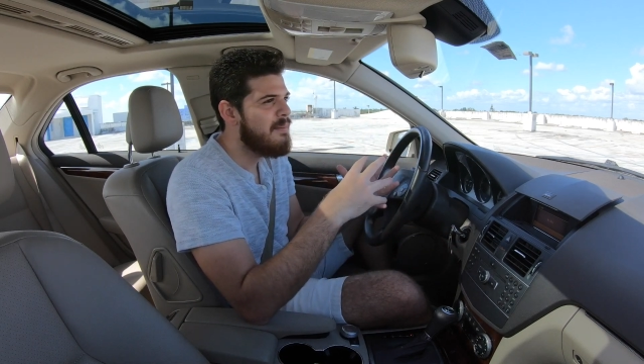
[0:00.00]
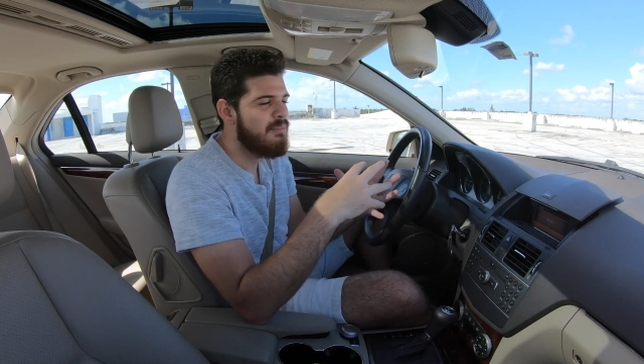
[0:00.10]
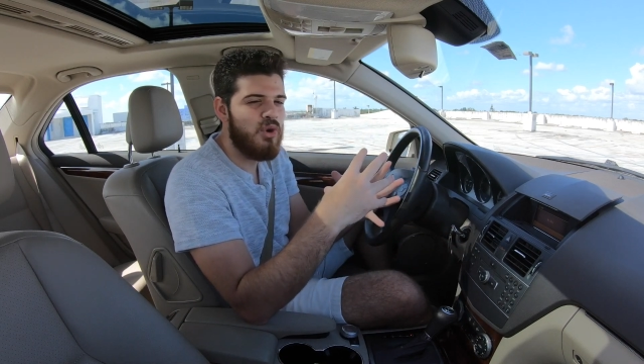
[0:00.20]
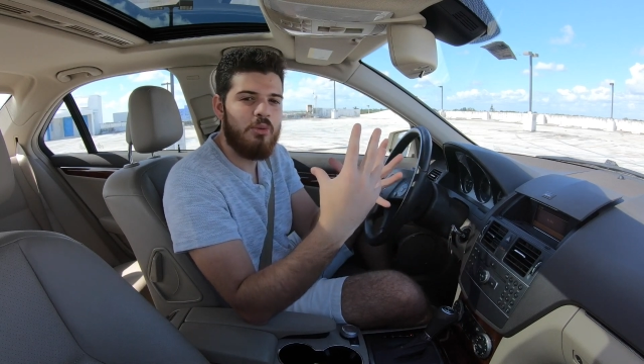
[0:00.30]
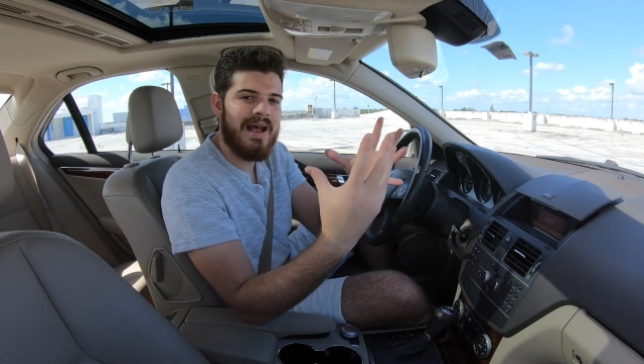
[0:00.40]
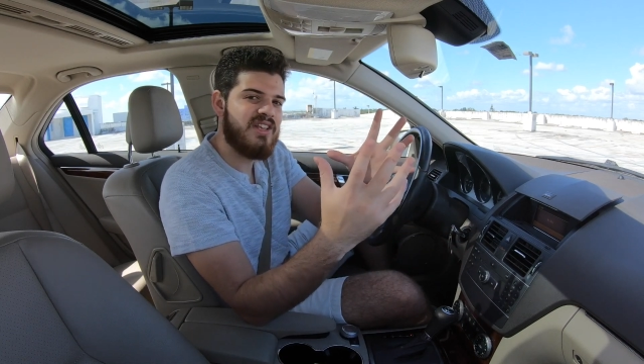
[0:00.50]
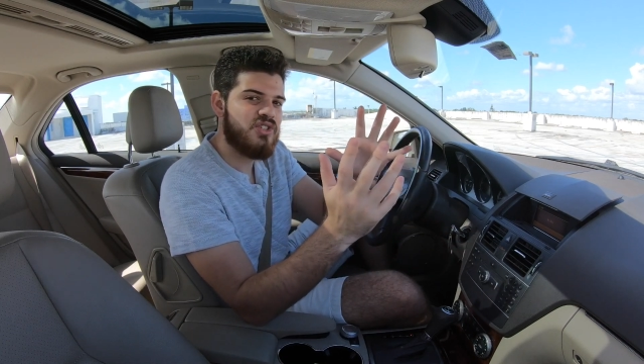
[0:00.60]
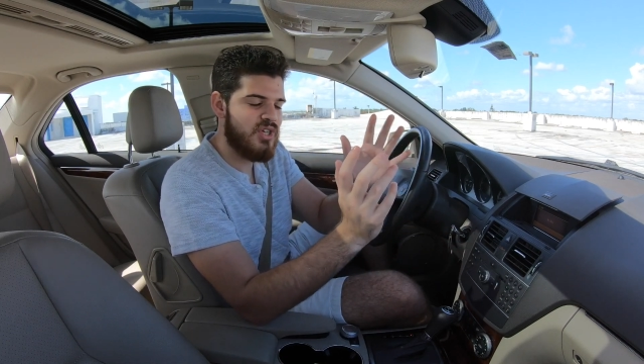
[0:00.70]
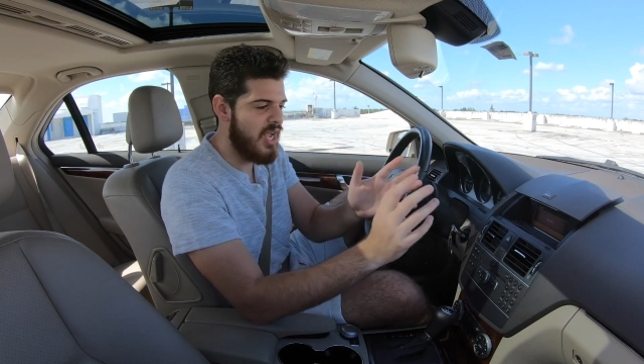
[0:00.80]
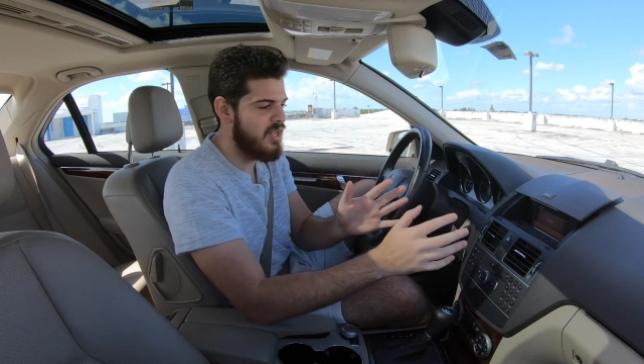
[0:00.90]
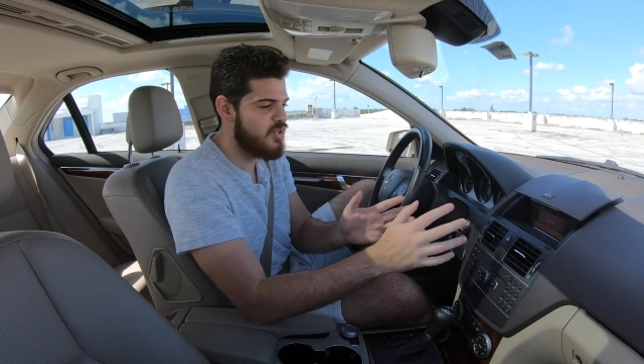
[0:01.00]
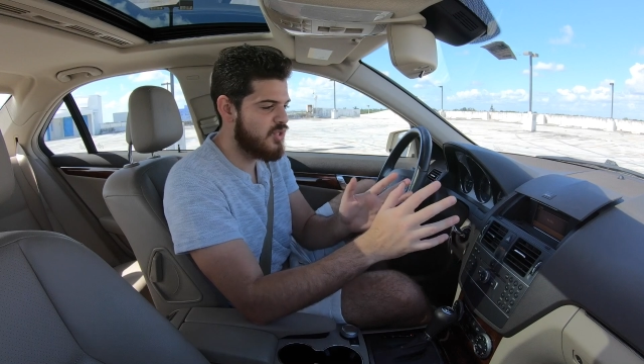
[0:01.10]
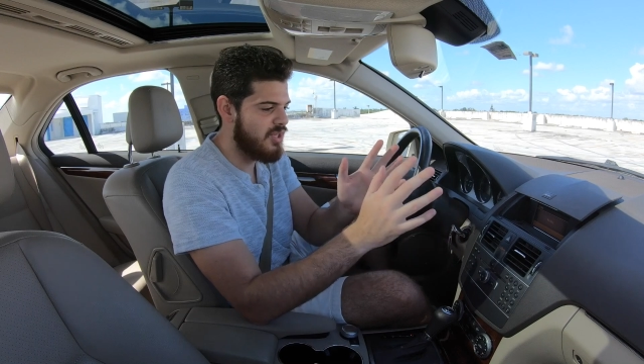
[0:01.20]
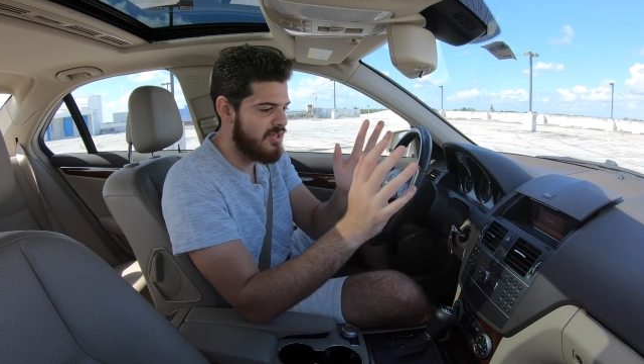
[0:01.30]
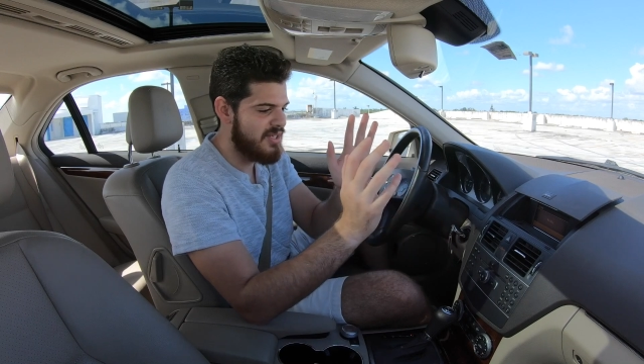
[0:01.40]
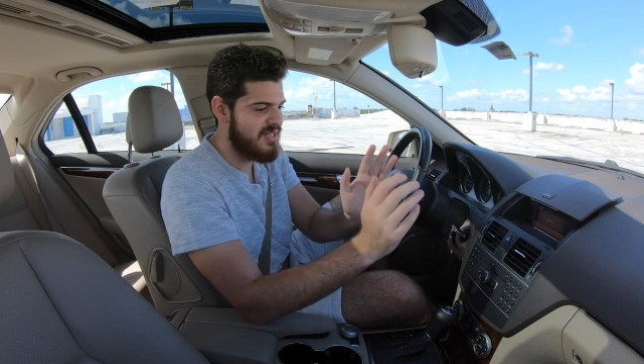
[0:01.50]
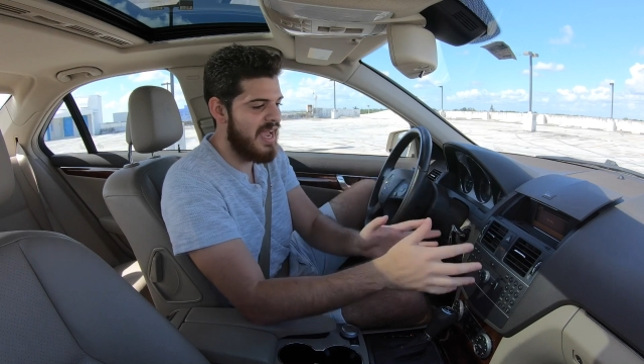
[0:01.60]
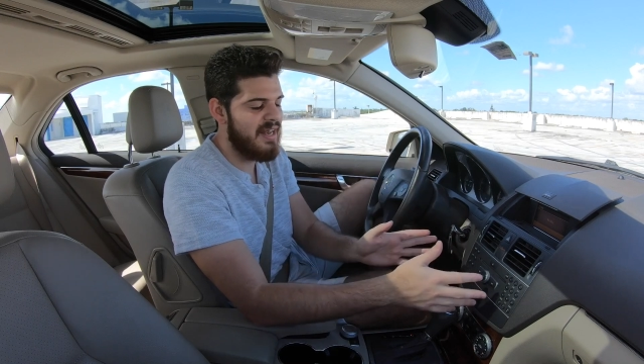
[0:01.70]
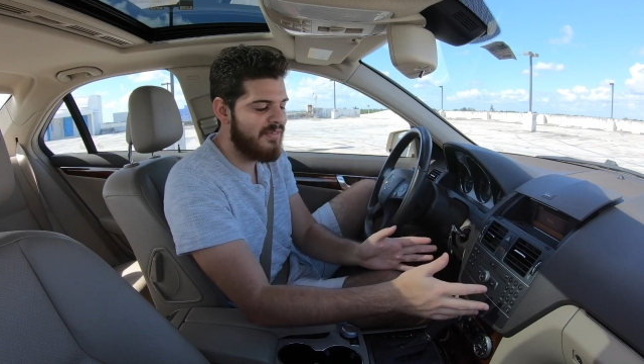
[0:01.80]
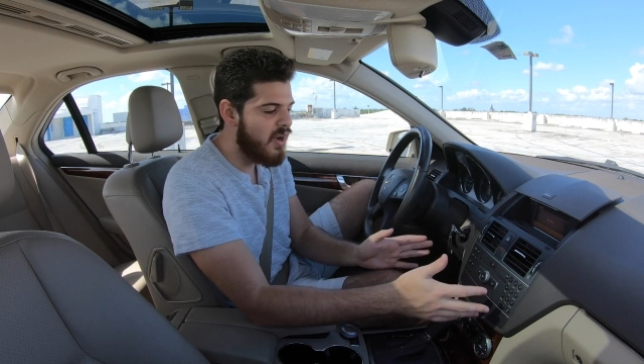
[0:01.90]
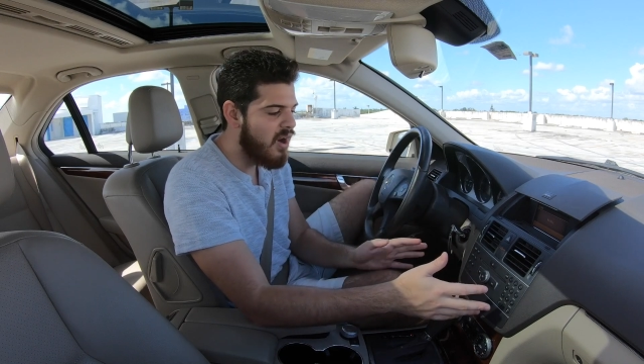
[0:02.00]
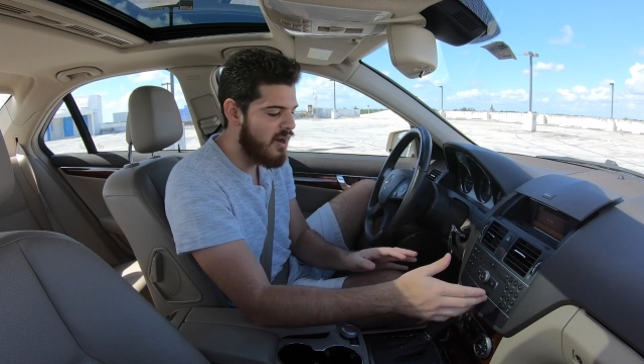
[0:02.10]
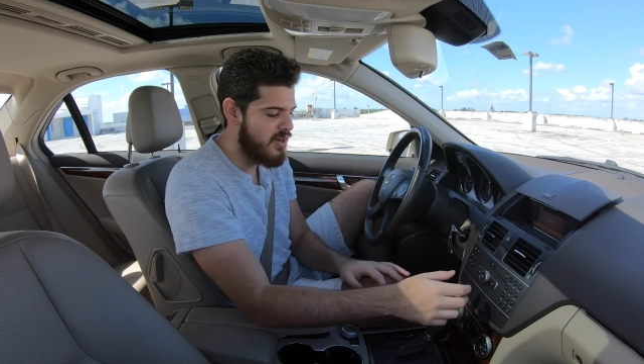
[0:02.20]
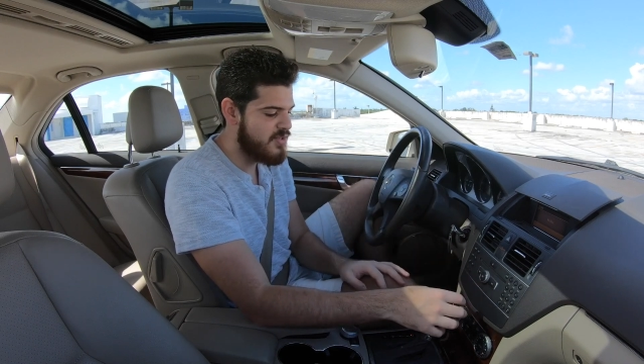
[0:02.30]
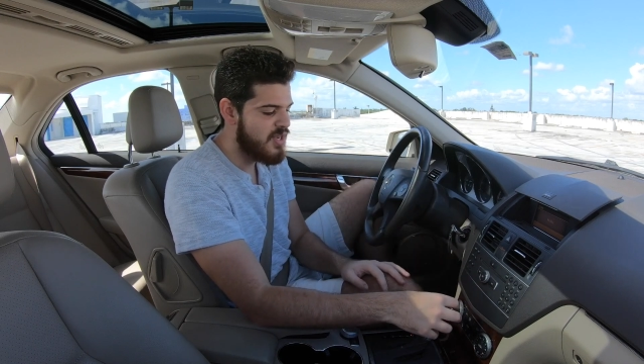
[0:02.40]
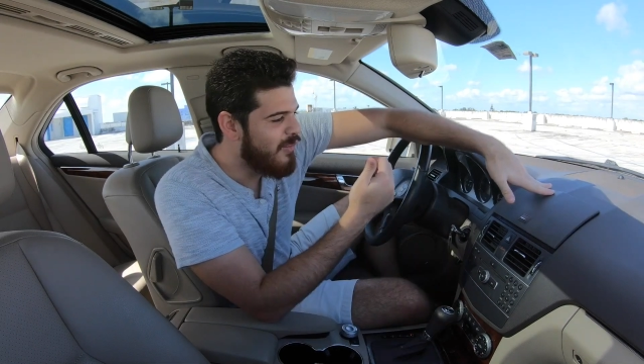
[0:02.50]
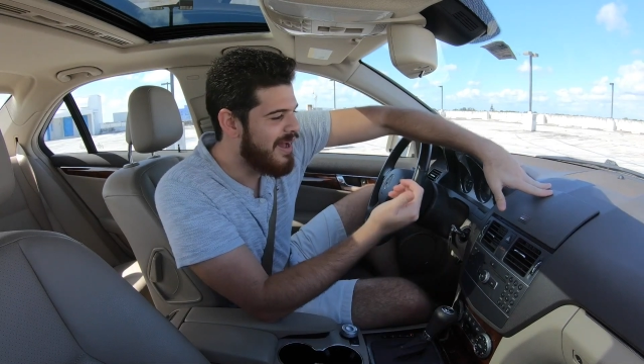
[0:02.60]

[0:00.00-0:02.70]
boom has changed the design of cars.